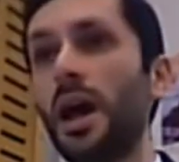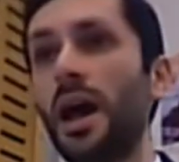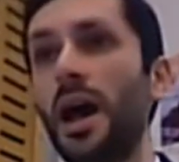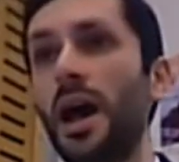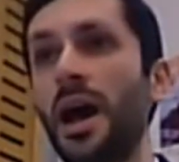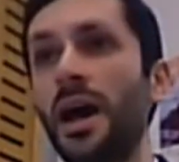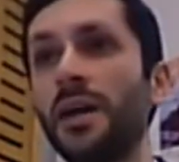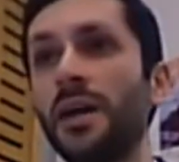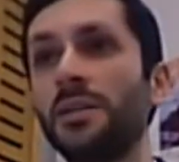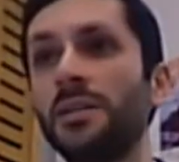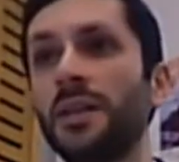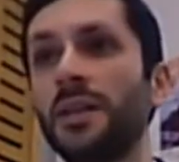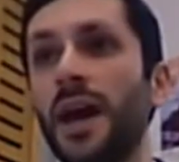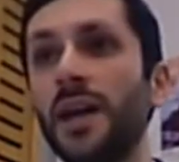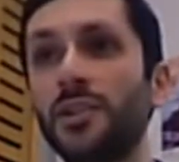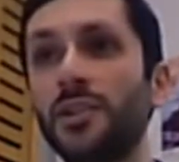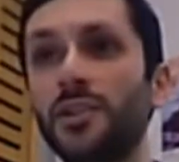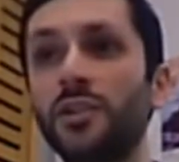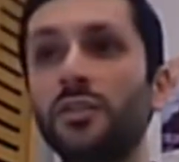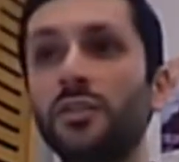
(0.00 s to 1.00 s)
And
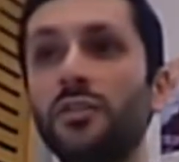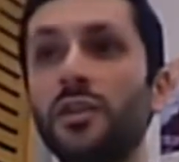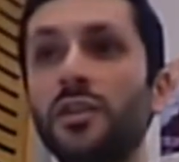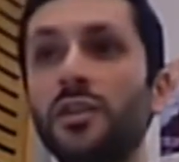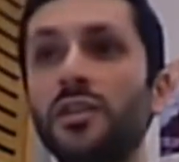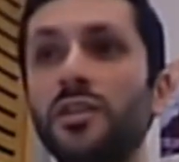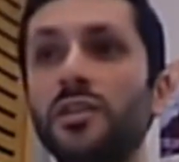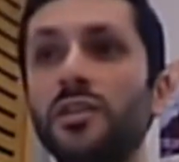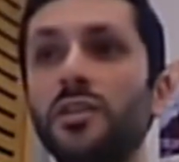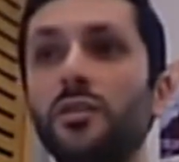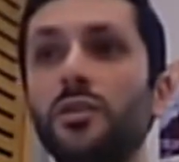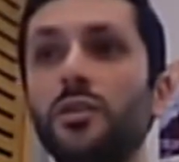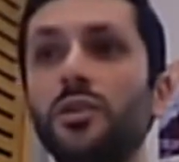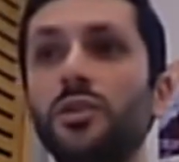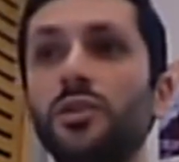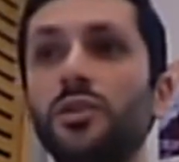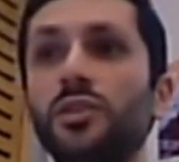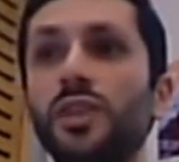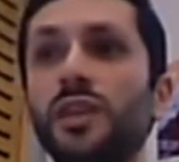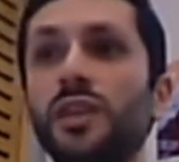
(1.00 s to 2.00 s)
at university, we
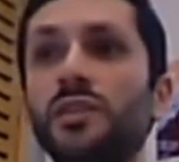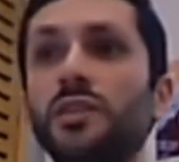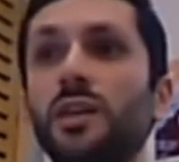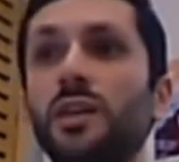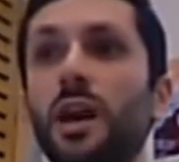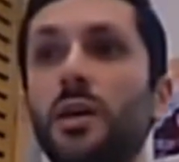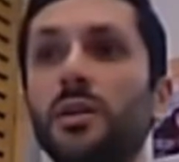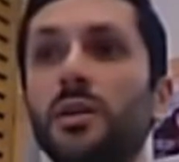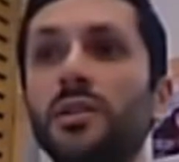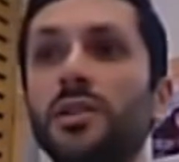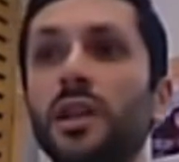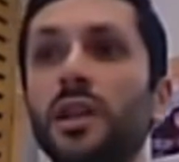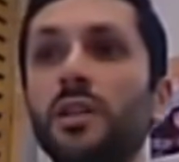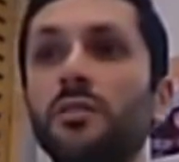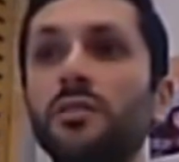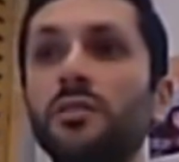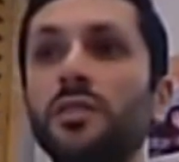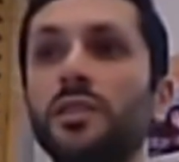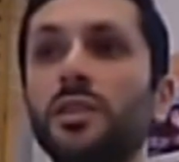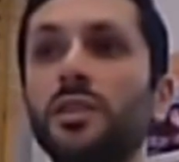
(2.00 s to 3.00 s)
should set
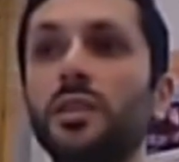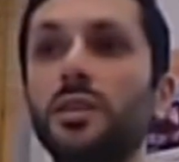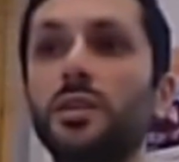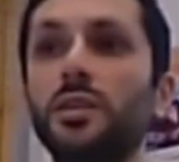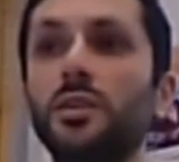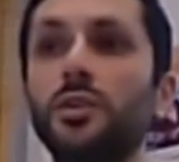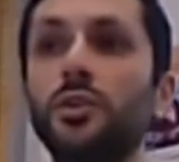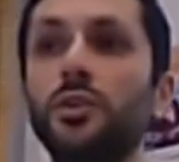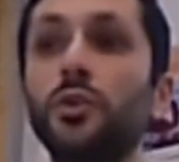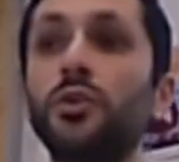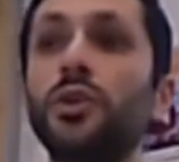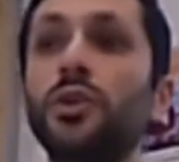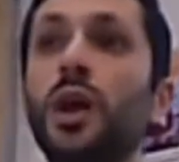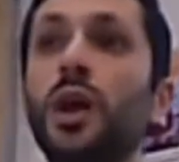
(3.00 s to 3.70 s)
ourselves two